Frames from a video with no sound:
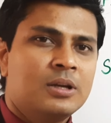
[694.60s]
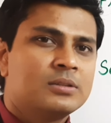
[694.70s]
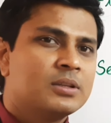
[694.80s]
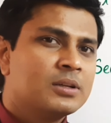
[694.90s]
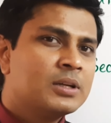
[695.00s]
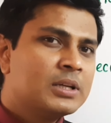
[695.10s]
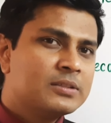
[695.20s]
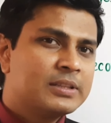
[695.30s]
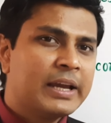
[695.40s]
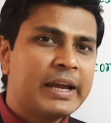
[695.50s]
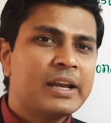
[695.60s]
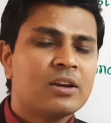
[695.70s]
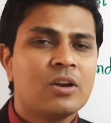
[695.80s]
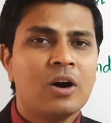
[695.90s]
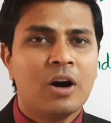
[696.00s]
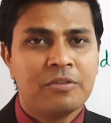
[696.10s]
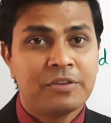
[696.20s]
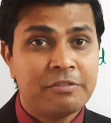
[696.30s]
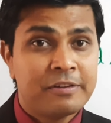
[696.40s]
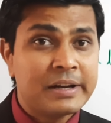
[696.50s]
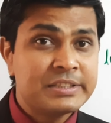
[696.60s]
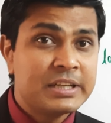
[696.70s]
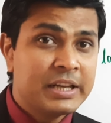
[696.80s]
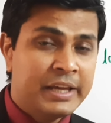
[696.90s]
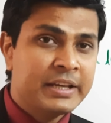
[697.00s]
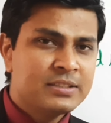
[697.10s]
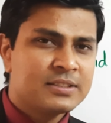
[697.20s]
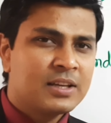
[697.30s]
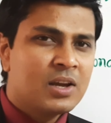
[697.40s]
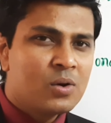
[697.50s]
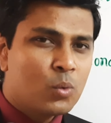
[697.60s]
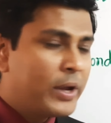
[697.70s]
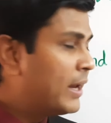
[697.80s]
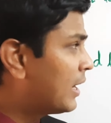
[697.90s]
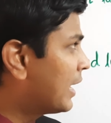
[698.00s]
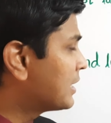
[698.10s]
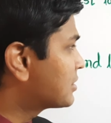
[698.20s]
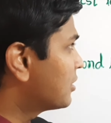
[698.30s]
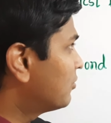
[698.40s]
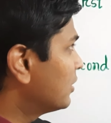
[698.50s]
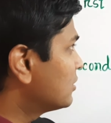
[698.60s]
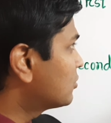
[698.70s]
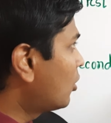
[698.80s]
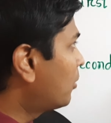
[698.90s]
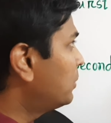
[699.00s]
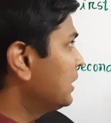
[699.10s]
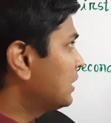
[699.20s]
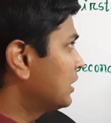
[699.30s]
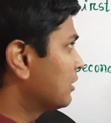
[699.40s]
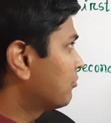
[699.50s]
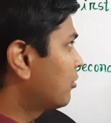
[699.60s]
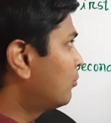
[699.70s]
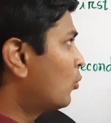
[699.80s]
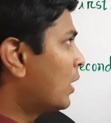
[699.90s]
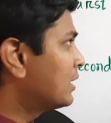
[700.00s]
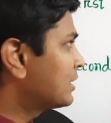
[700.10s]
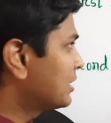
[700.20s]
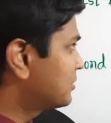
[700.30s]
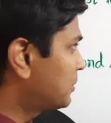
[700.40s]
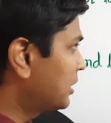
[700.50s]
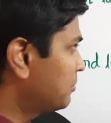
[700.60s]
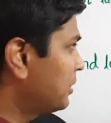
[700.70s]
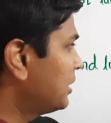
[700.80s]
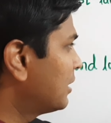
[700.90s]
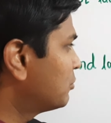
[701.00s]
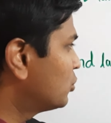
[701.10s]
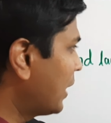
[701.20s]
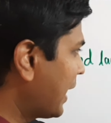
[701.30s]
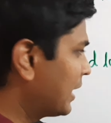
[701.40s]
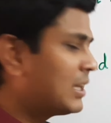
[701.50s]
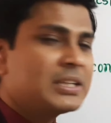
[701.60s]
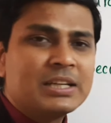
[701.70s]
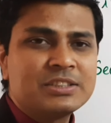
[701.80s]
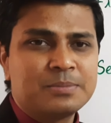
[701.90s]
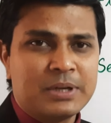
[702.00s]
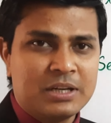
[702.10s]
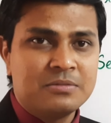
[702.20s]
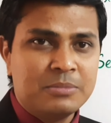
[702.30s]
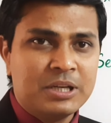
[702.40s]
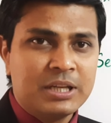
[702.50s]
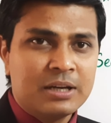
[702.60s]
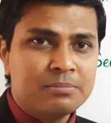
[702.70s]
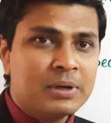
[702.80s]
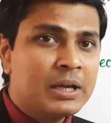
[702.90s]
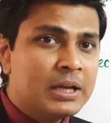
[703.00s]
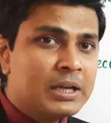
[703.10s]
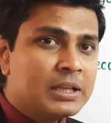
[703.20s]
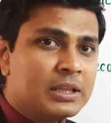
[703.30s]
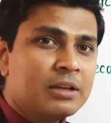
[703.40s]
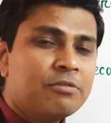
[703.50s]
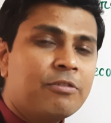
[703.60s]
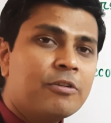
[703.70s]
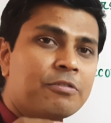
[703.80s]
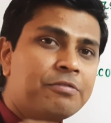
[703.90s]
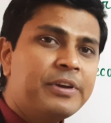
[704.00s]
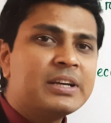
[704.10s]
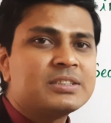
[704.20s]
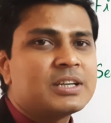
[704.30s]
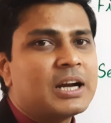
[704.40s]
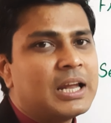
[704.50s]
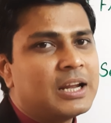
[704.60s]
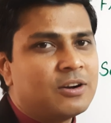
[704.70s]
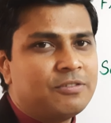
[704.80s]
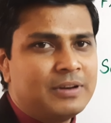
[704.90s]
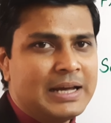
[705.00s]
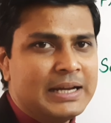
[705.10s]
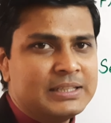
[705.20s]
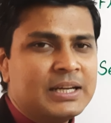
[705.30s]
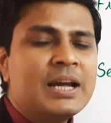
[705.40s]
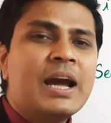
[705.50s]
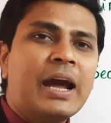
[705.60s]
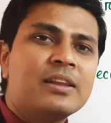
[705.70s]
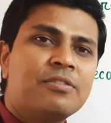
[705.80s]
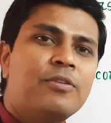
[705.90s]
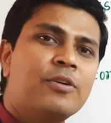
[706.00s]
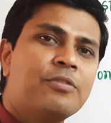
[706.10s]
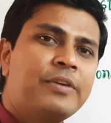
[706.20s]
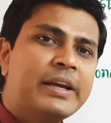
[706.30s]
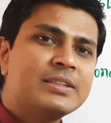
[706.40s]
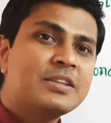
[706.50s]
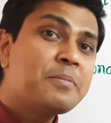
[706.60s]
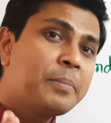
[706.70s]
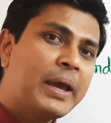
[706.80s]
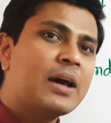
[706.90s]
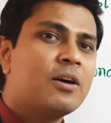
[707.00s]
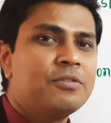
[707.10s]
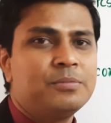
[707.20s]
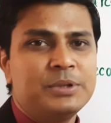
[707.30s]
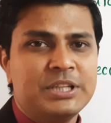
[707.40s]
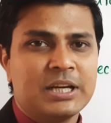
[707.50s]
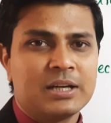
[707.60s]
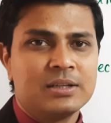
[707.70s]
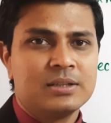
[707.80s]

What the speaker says: The second law of refraction is when light travels obliquely from one transparent medium to another transparent medium, then for fixed color of light and for fixed pair of media,